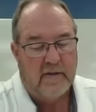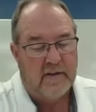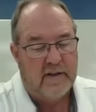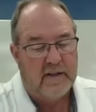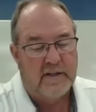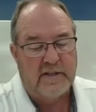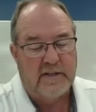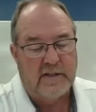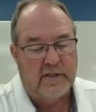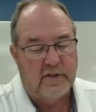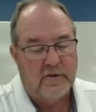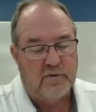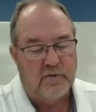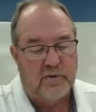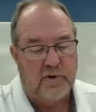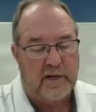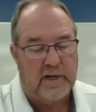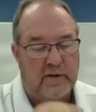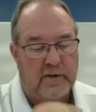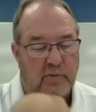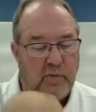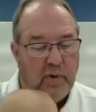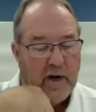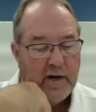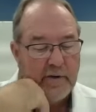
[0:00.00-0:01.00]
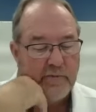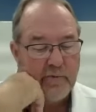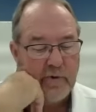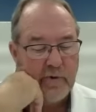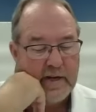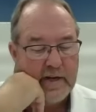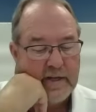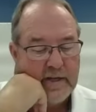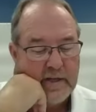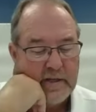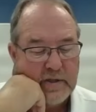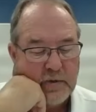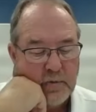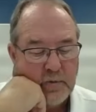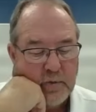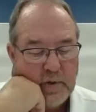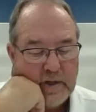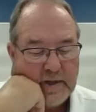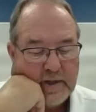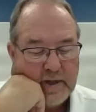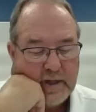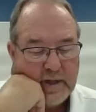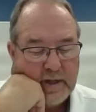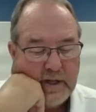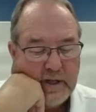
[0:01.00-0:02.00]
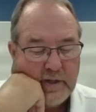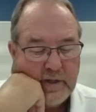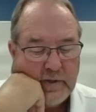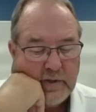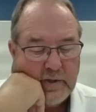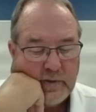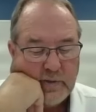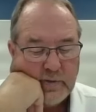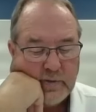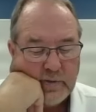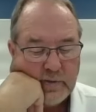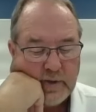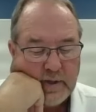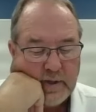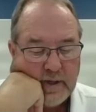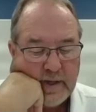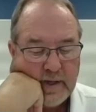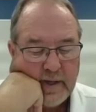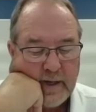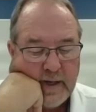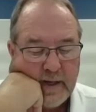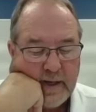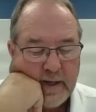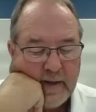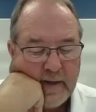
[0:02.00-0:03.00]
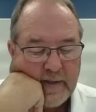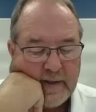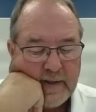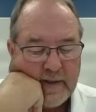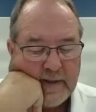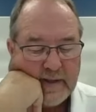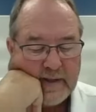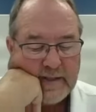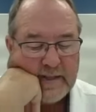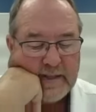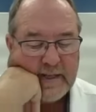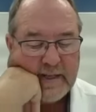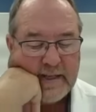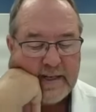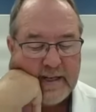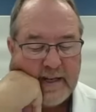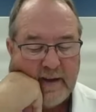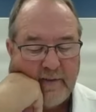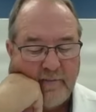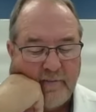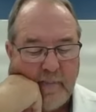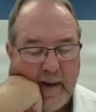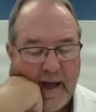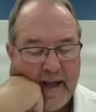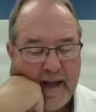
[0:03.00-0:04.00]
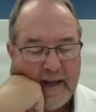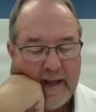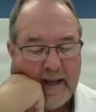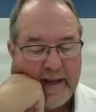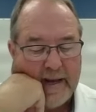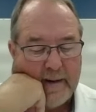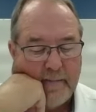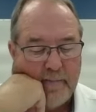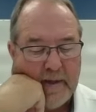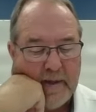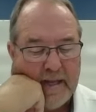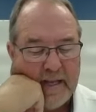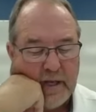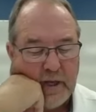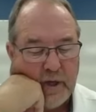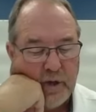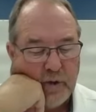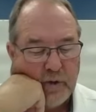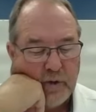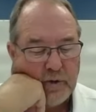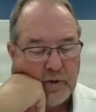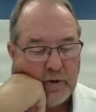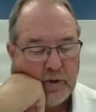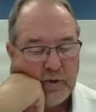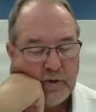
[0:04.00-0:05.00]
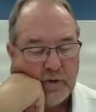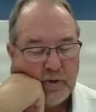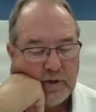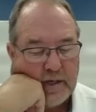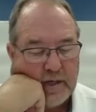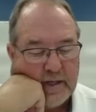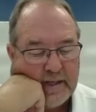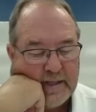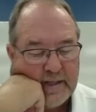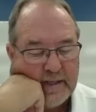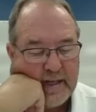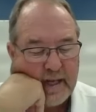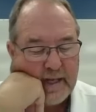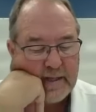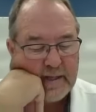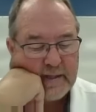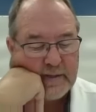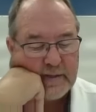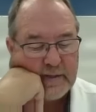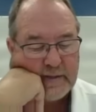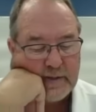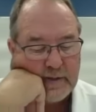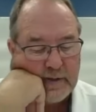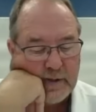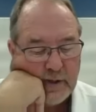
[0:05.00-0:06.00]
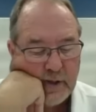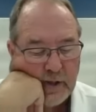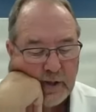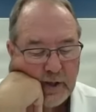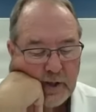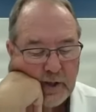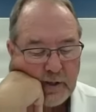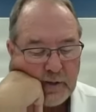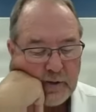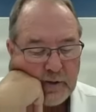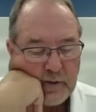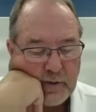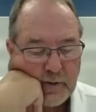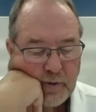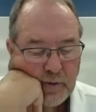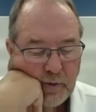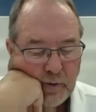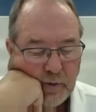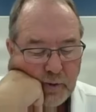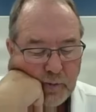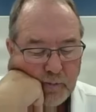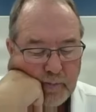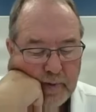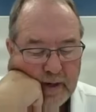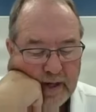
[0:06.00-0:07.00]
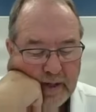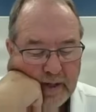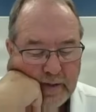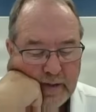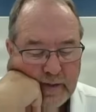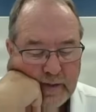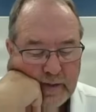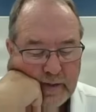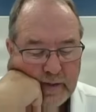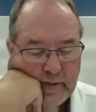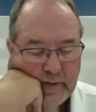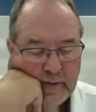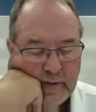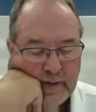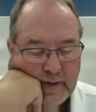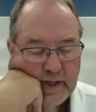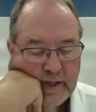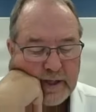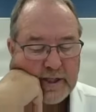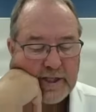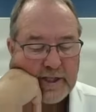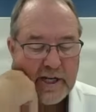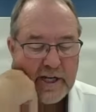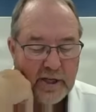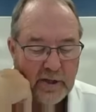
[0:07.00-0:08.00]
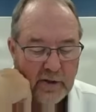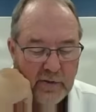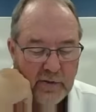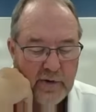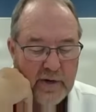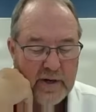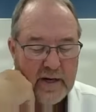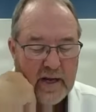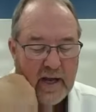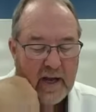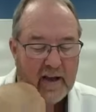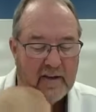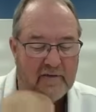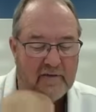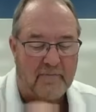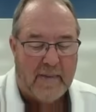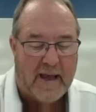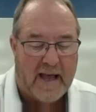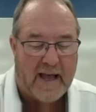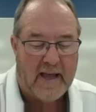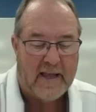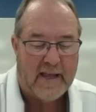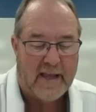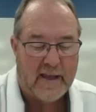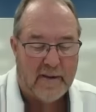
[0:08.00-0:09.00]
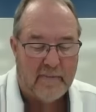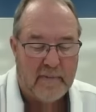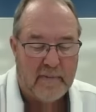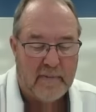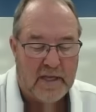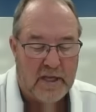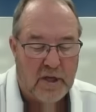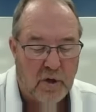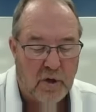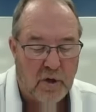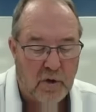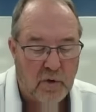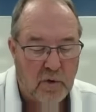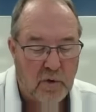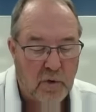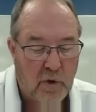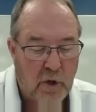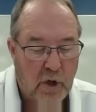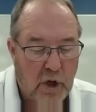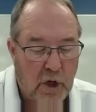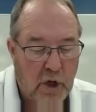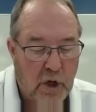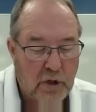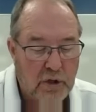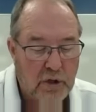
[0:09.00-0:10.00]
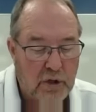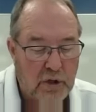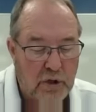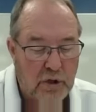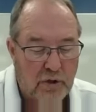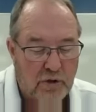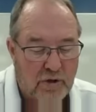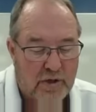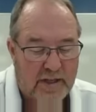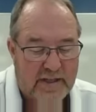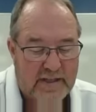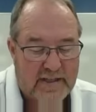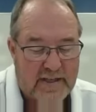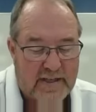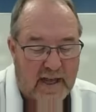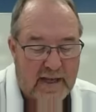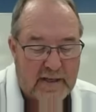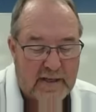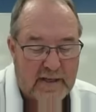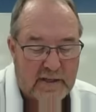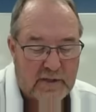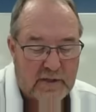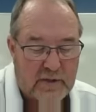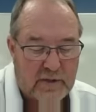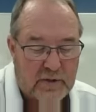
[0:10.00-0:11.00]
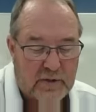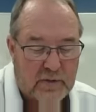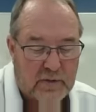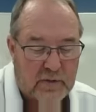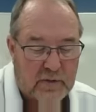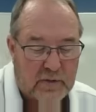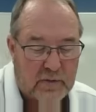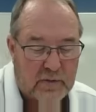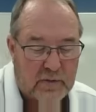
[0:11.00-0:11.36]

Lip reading: This is Rick Rodriguez with the news. The city of Miami, who usually takes school buses, the children of Miami who usually takes